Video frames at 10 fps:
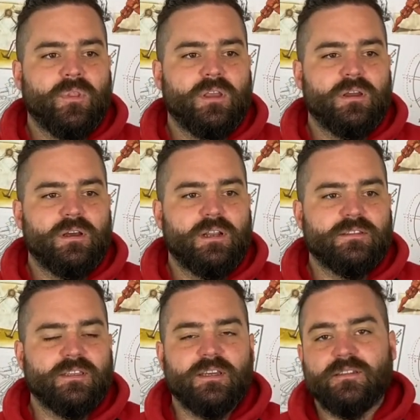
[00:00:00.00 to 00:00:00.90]

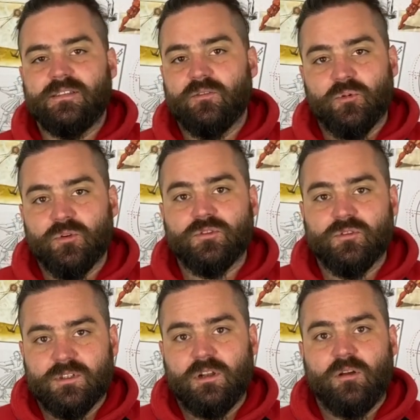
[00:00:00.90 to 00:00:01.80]
let's say a Castile
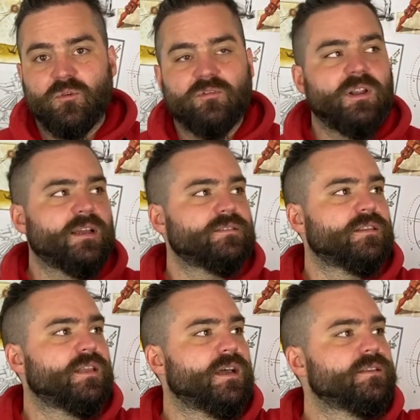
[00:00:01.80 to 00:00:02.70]
broadsword. There's a lot more flex
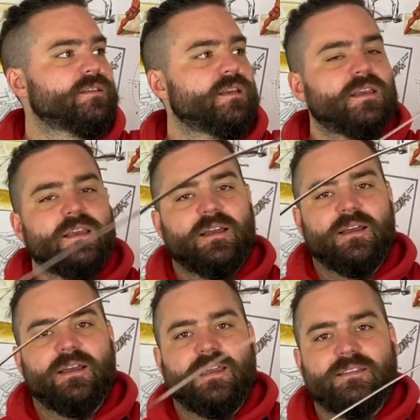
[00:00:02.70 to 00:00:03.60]
than that.
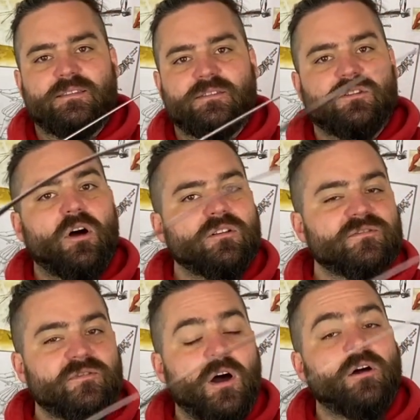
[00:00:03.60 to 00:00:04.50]
It's not
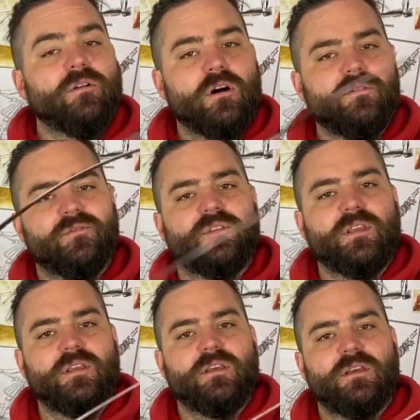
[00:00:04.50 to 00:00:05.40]
far off
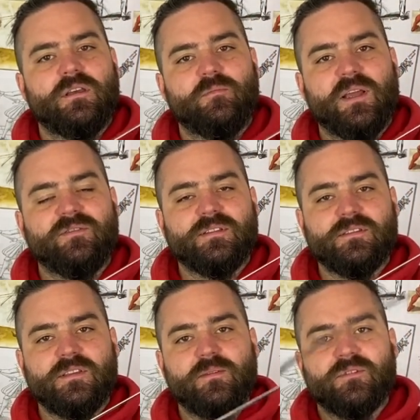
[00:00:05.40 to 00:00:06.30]
the Black Fencer
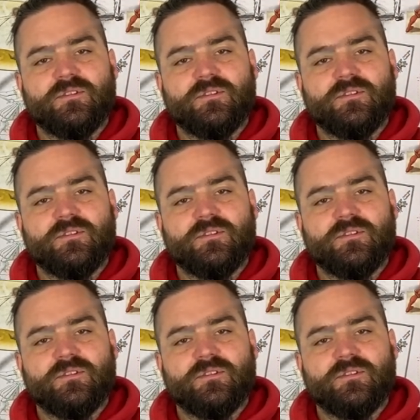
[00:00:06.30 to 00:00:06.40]
sabers,